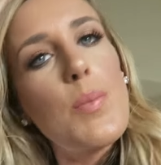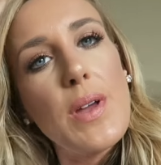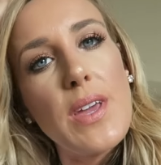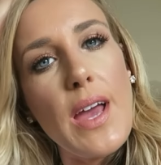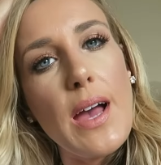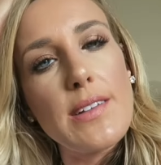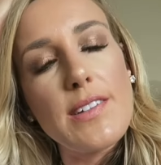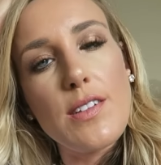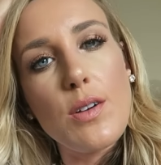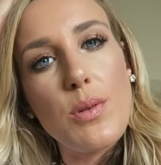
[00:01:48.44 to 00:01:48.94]
But
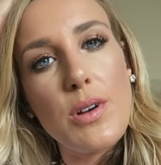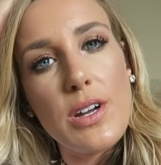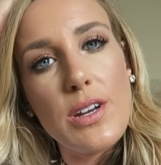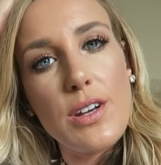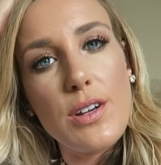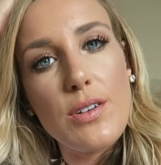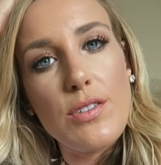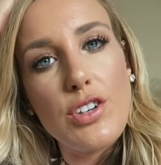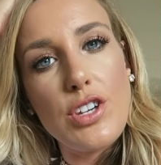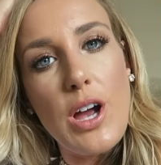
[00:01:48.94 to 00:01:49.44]
yeah, so we're
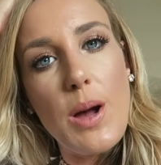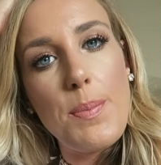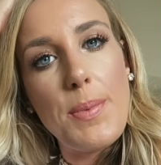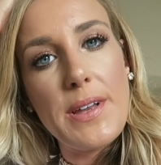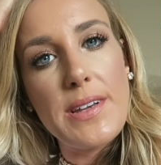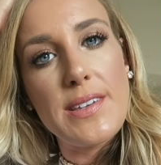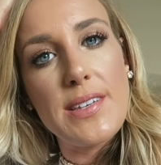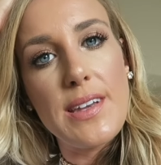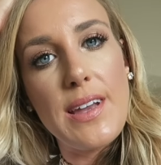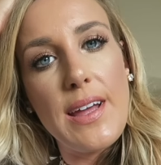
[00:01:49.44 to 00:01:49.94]
going to go
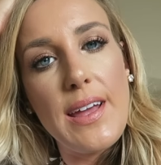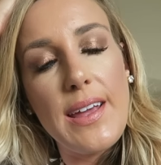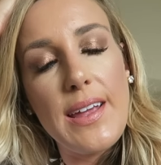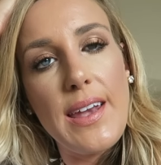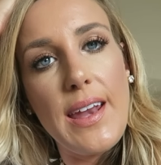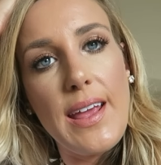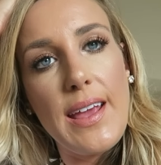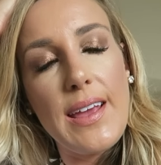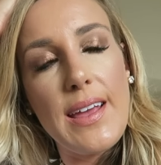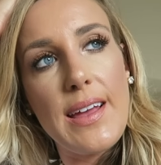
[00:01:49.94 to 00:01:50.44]
shopping
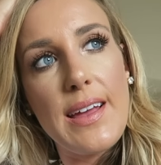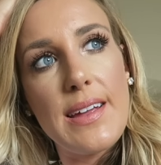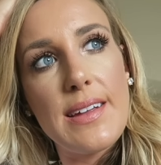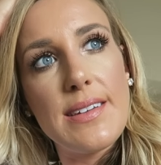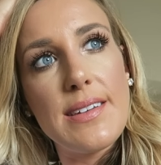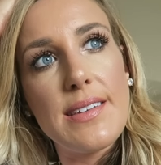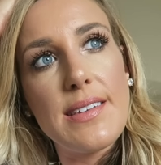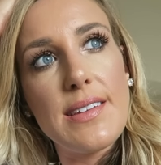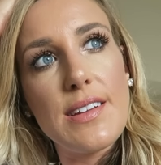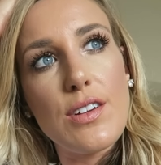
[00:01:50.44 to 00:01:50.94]
tonight
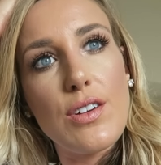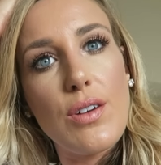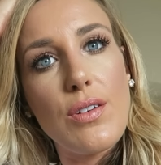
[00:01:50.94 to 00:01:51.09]
and